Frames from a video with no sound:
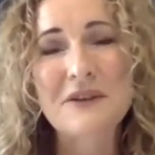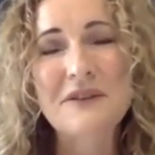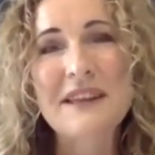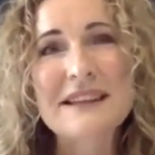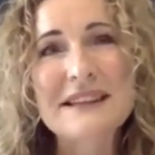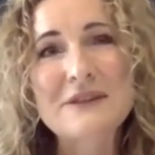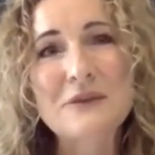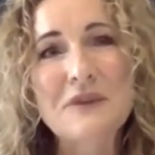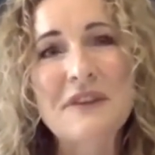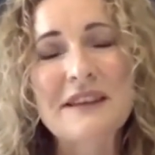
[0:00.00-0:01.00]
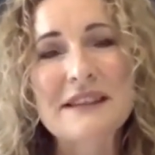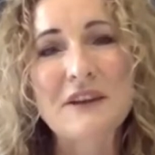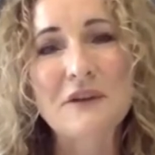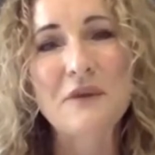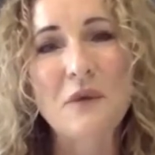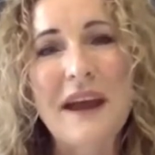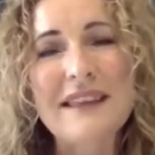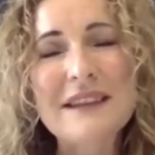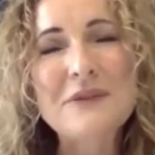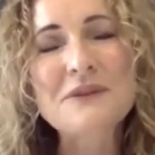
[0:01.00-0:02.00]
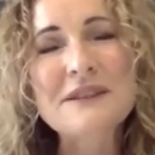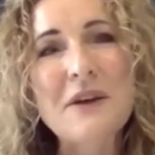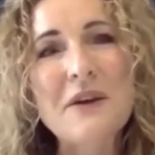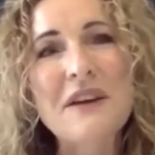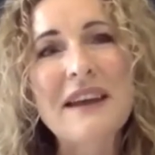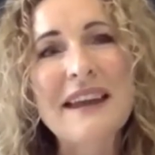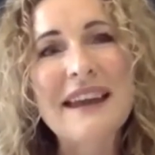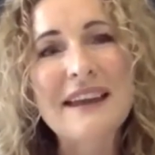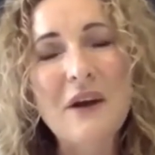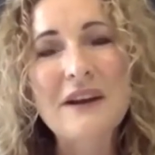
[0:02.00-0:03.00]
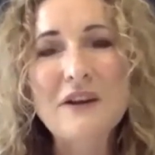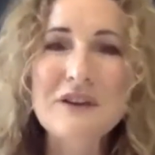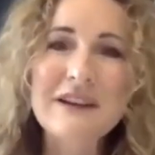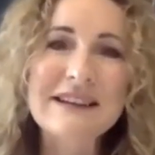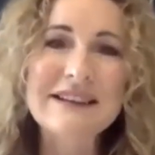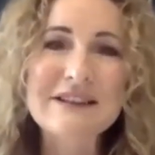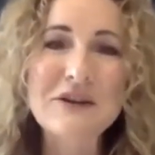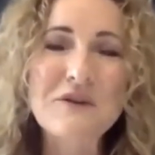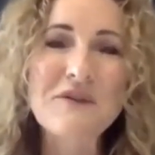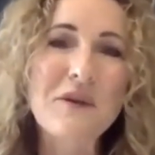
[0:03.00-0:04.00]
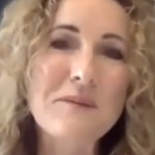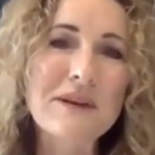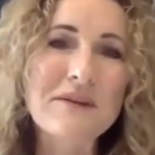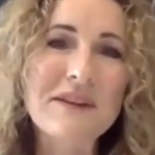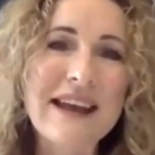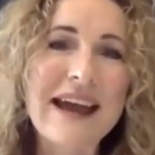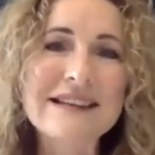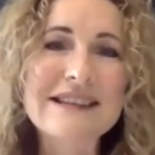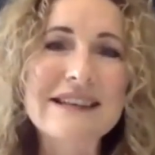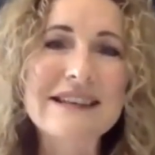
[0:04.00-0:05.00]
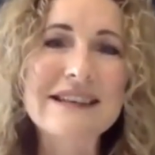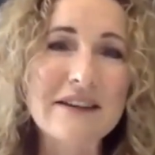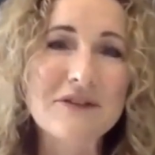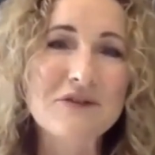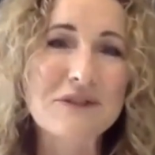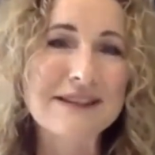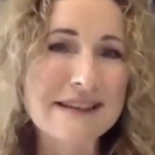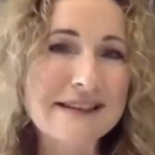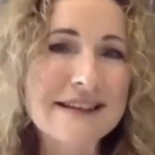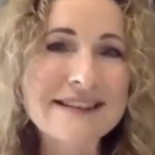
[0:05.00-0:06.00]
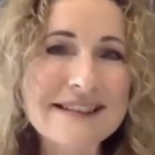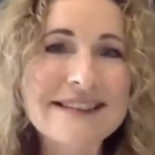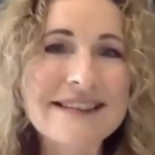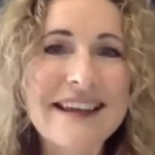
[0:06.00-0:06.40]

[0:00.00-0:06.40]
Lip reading: So that's the sort of things I look for. And then also, I look too for a bit of an underlying grittiness.